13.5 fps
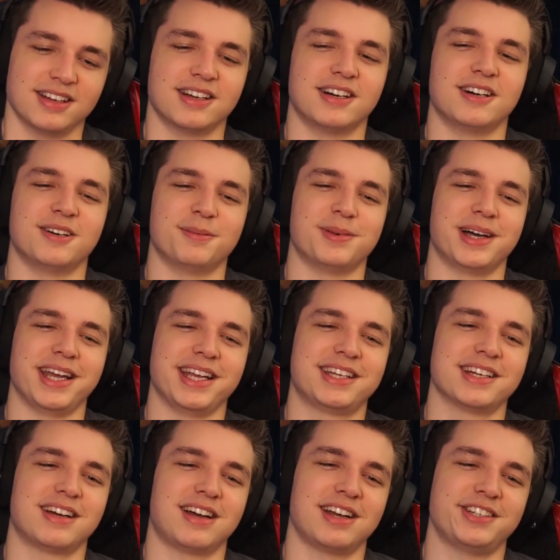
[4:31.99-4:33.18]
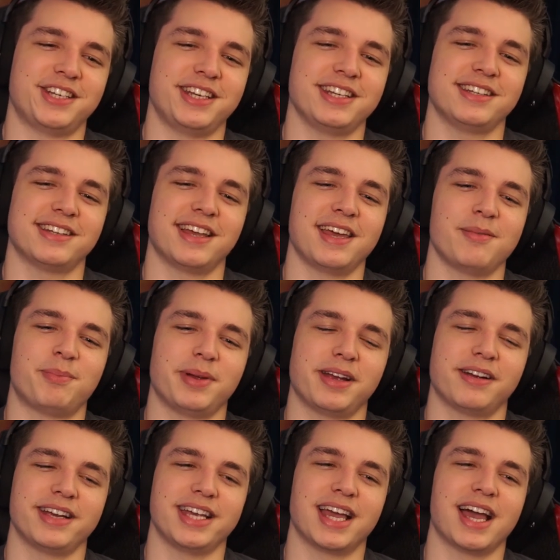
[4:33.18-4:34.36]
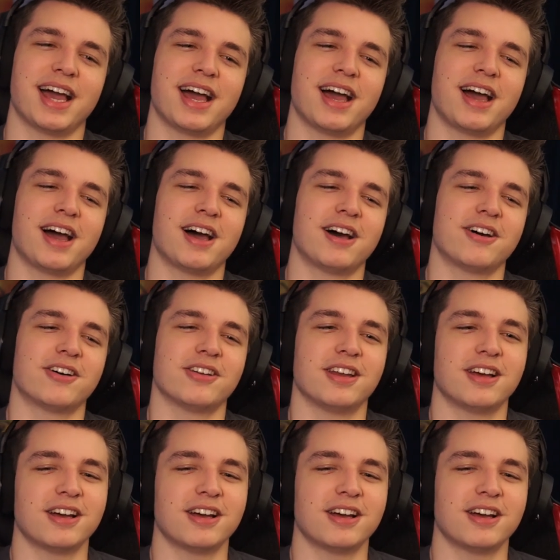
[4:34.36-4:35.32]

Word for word: Oh my gosh, he let Barry out.